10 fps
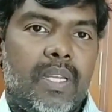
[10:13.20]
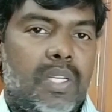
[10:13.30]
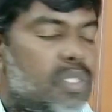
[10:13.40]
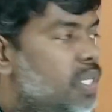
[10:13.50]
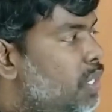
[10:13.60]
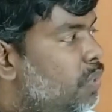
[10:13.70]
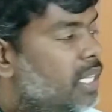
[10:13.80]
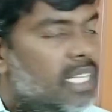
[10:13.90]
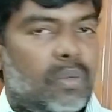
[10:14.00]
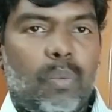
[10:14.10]
So
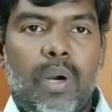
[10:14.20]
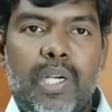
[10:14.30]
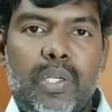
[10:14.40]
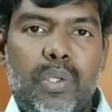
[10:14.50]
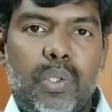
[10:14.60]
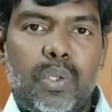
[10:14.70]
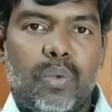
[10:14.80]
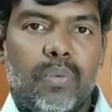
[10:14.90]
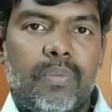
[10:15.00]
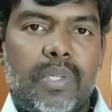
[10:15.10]
during that 1 to 2,